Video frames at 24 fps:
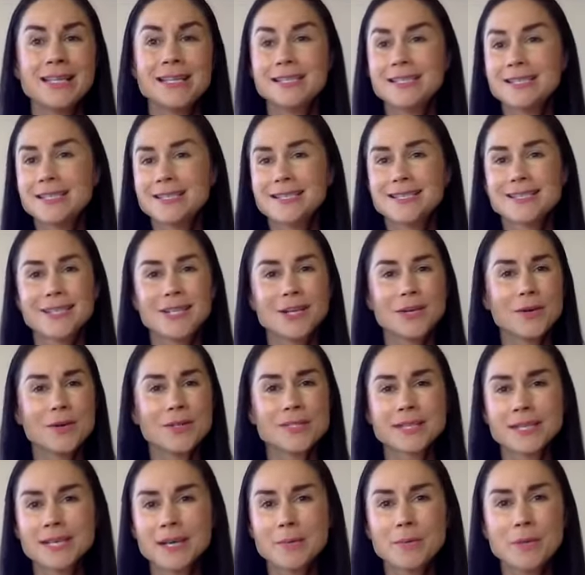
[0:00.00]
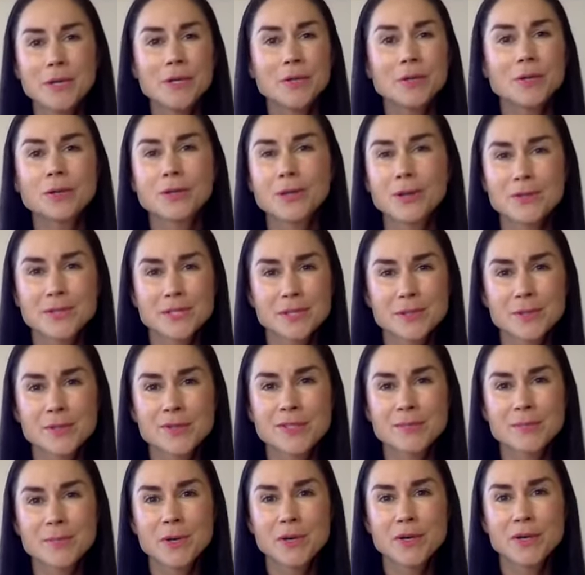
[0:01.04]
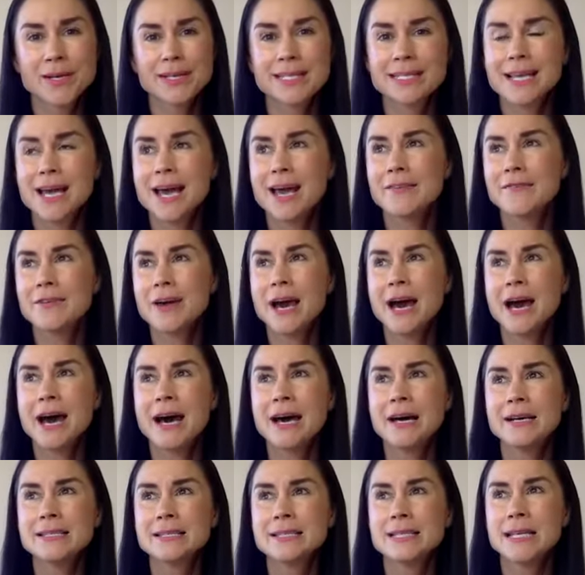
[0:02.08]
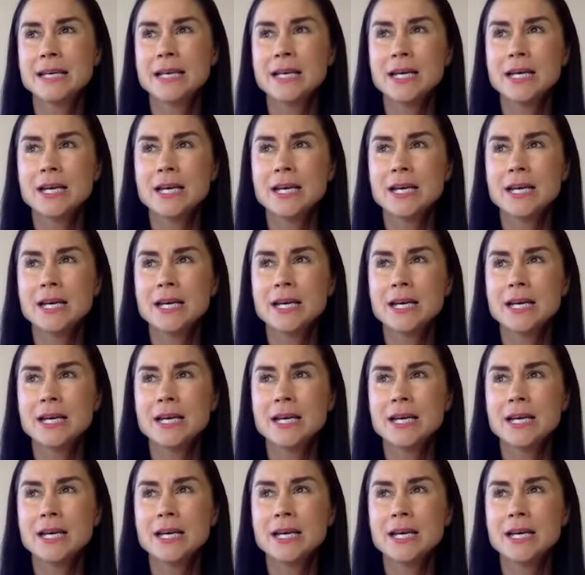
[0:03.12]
this is you know it's going to bring you closer to spirit i've had